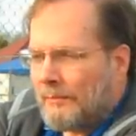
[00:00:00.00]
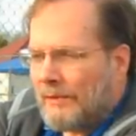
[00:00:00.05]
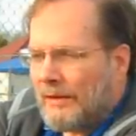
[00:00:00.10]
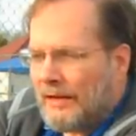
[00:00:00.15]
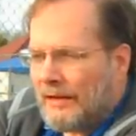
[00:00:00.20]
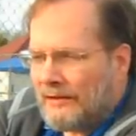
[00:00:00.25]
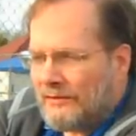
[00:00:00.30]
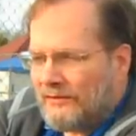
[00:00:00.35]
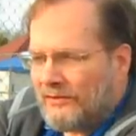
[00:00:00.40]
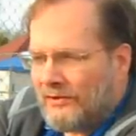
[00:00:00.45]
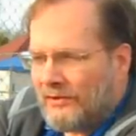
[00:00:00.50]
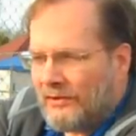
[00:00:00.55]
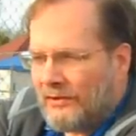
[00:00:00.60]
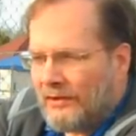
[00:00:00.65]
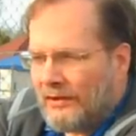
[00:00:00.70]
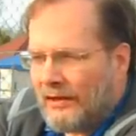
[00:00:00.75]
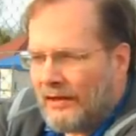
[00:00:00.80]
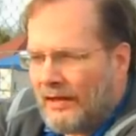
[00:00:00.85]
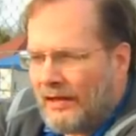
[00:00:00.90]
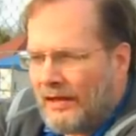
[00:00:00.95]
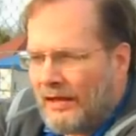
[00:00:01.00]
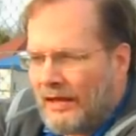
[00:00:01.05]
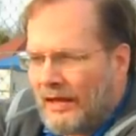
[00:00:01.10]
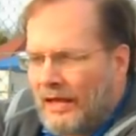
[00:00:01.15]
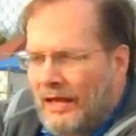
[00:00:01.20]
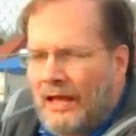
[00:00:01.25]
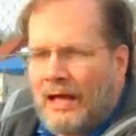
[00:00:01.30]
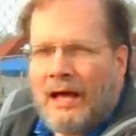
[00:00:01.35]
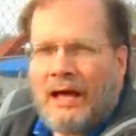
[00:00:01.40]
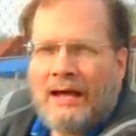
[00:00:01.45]
But
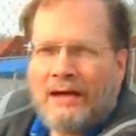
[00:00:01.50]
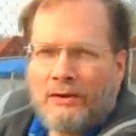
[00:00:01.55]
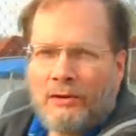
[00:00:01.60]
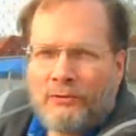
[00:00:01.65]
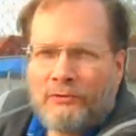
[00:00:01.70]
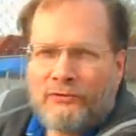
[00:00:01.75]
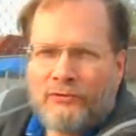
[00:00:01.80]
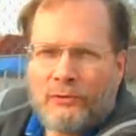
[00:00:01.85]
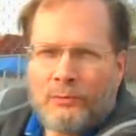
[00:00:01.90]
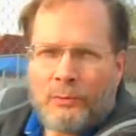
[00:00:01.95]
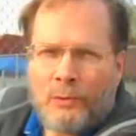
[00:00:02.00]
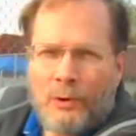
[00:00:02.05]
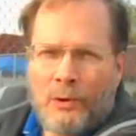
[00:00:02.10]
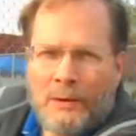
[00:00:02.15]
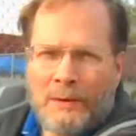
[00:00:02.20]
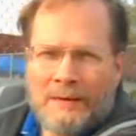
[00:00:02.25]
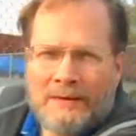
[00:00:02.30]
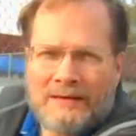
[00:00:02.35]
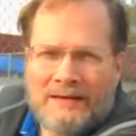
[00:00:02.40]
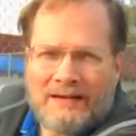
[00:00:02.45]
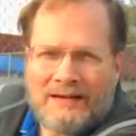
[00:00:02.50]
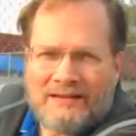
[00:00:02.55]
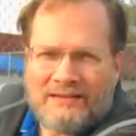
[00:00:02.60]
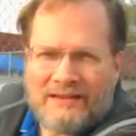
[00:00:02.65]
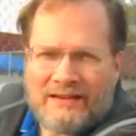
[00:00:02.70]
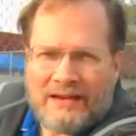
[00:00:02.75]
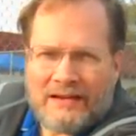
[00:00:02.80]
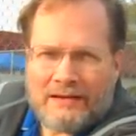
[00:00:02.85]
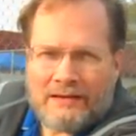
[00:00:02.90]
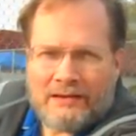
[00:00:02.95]
I also warned. I
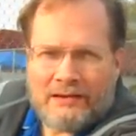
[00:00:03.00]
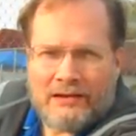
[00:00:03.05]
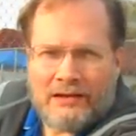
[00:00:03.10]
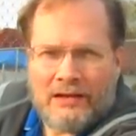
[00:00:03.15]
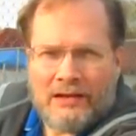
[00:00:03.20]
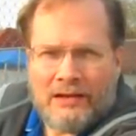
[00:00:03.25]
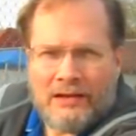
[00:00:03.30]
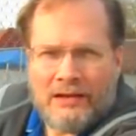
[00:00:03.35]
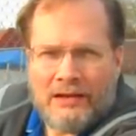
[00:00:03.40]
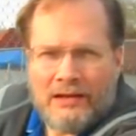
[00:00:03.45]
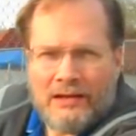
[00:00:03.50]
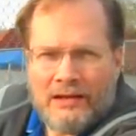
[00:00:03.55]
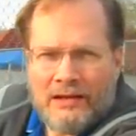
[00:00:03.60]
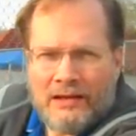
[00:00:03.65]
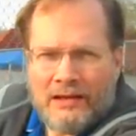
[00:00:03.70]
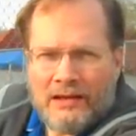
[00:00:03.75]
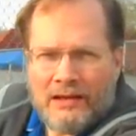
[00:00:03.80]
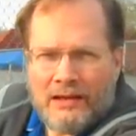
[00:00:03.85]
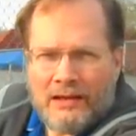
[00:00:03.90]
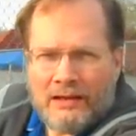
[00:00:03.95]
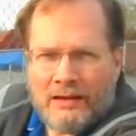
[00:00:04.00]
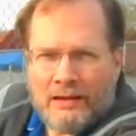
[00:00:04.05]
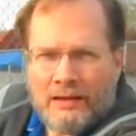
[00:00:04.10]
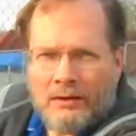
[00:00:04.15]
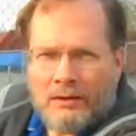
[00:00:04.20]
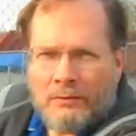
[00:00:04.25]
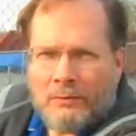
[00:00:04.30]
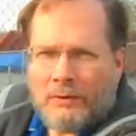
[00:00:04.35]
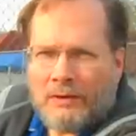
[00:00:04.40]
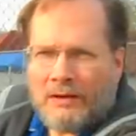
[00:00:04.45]
said,
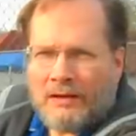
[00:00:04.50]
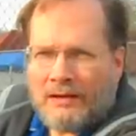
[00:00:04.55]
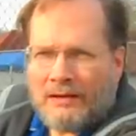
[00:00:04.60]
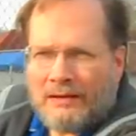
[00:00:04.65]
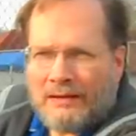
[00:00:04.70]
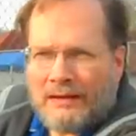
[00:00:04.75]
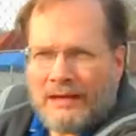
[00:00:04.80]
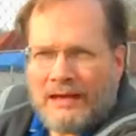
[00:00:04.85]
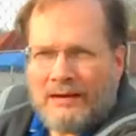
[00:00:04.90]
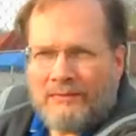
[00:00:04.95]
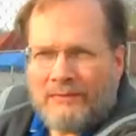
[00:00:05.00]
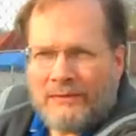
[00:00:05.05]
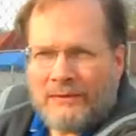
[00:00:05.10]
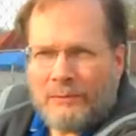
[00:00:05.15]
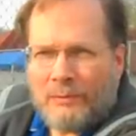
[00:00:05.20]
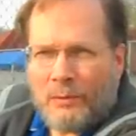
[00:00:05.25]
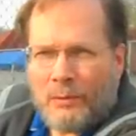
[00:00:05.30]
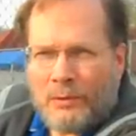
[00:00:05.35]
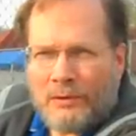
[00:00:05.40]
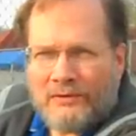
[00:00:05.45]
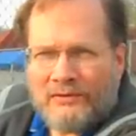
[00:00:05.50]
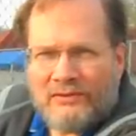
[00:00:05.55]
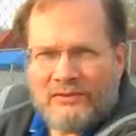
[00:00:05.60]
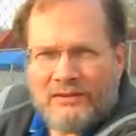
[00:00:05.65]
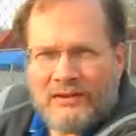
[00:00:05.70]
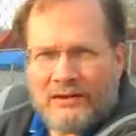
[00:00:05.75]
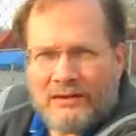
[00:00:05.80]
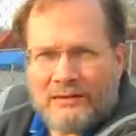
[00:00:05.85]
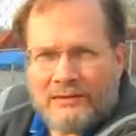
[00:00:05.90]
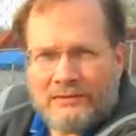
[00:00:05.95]
well, every war
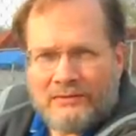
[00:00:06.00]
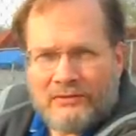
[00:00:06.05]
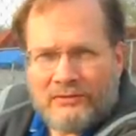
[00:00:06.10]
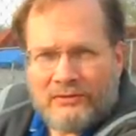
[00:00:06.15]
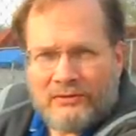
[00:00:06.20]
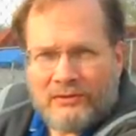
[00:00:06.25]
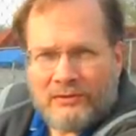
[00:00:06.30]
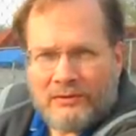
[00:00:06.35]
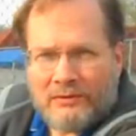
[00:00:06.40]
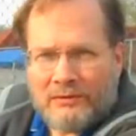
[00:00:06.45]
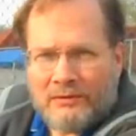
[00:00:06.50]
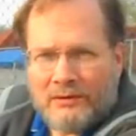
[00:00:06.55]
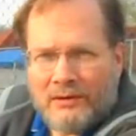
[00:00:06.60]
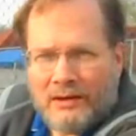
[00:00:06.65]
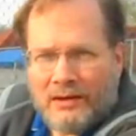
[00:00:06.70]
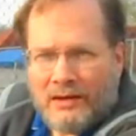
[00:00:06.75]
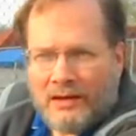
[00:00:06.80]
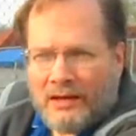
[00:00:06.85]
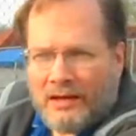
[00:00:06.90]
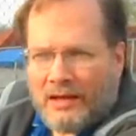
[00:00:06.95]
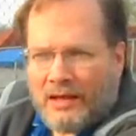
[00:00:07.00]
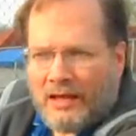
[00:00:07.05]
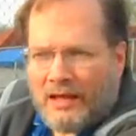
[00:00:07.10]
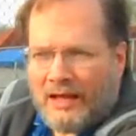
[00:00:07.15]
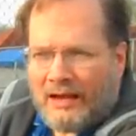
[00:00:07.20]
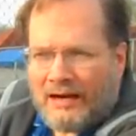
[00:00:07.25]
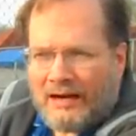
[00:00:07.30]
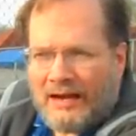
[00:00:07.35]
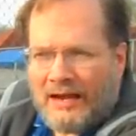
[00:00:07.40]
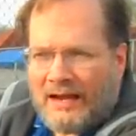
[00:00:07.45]
starts
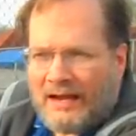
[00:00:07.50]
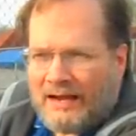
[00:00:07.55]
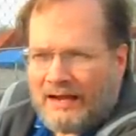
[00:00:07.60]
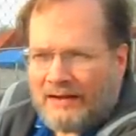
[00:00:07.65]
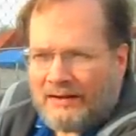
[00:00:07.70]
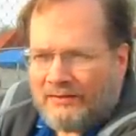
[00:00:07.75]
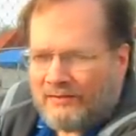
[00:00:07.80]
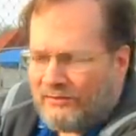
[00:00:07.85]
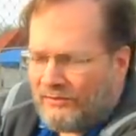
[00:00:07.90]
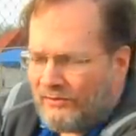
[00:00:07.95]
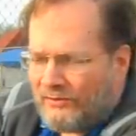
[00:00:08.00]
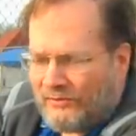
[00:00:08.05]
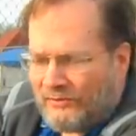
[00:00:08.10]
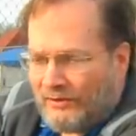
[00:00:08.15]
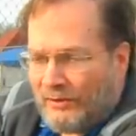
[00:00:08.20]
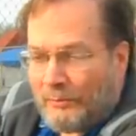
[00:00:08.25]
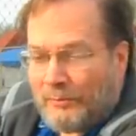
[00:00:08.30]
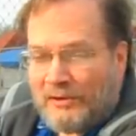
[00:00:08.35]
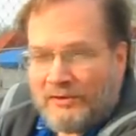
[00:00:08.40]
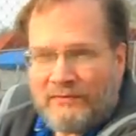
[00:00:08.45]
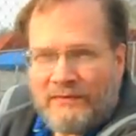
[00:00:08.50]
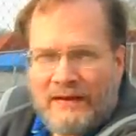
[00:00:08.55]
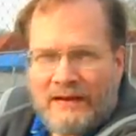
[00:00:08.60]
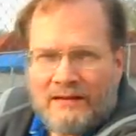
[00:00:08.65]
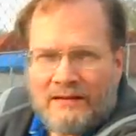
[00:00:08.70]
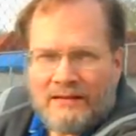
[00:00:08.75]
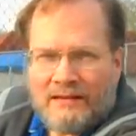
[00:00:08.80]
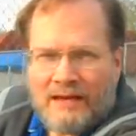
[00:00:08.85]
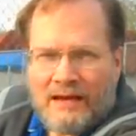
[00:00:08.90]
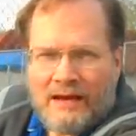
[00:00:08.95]
and it has some
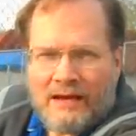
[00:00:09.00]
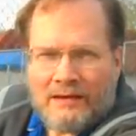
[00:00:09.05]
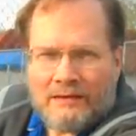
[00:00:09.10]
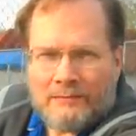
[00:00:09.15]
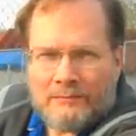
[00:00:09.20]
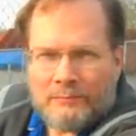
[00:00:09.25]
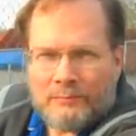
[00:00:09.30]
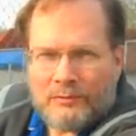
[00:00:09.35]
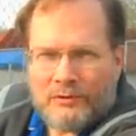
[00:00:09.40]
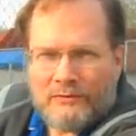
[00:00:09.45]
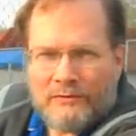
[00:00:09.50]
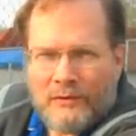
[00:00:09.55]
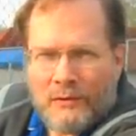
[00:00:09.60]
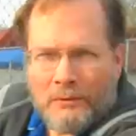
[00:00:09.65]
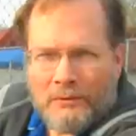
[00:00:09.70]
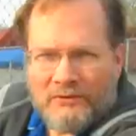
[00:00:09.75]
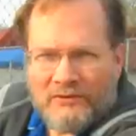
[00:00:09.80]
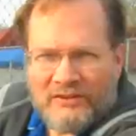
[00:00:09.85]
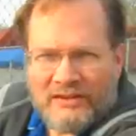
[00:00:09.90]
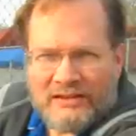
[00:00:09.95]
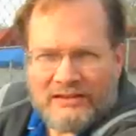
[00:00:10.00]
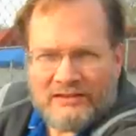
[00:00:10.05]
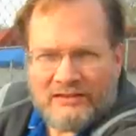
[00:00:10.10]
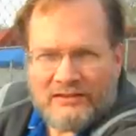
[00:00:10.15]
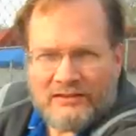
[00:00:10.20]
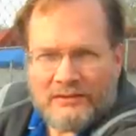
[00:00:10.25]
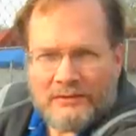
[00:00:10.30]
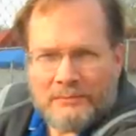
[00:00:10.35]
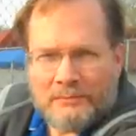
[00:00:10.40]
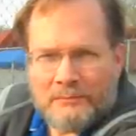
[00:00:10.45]
event that provokes
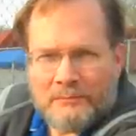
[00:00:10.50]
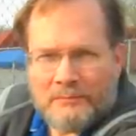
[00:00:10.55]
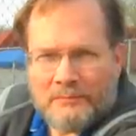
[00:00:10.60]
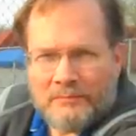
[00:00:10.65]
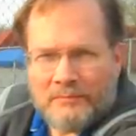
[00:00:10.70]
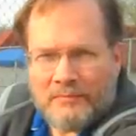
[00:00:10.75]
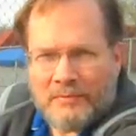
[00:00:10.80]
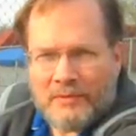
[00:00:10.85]
it.